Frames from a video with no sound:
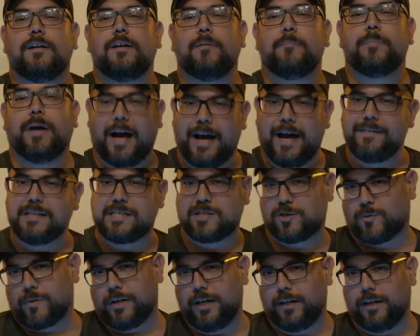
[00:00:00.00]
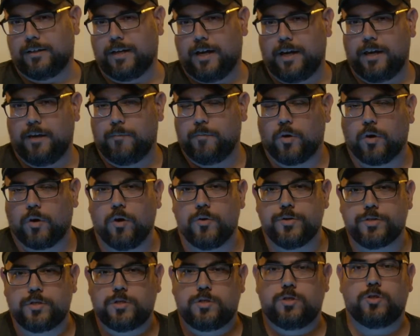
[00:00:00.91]
Behind the Screen. I am your
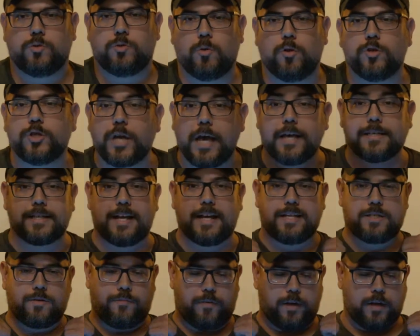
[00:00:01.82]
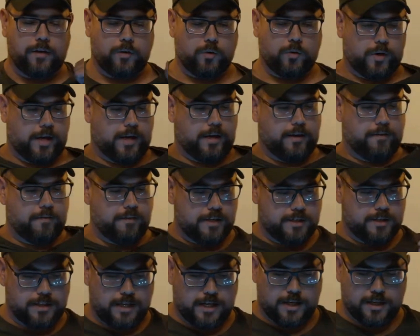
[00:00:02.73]
host, as usual, Jason Azevedo, and
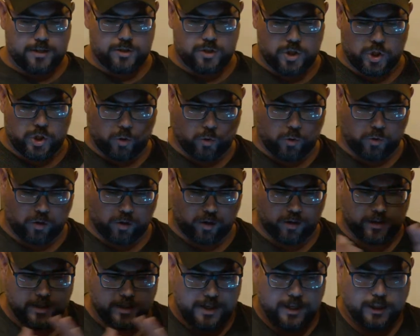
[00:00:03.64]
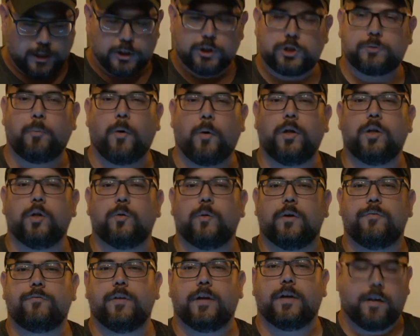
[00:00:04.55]
this is your
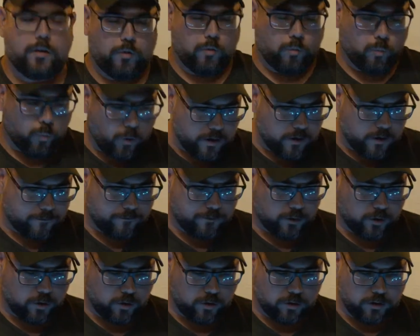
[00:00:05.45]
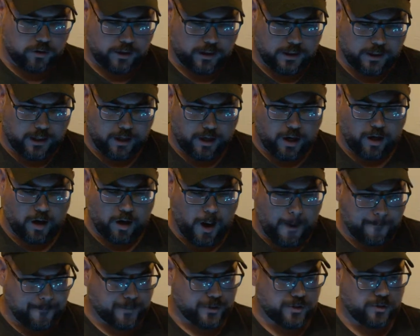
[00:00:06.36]
spoilerific, wonderful
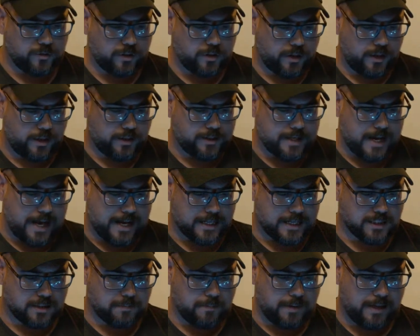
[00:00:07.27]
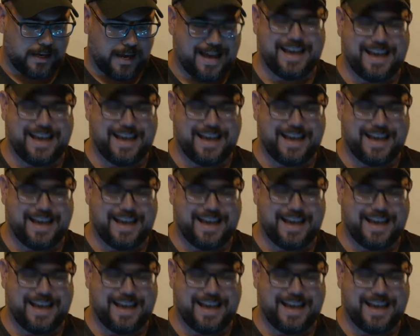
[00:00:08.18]
opportunity to ask me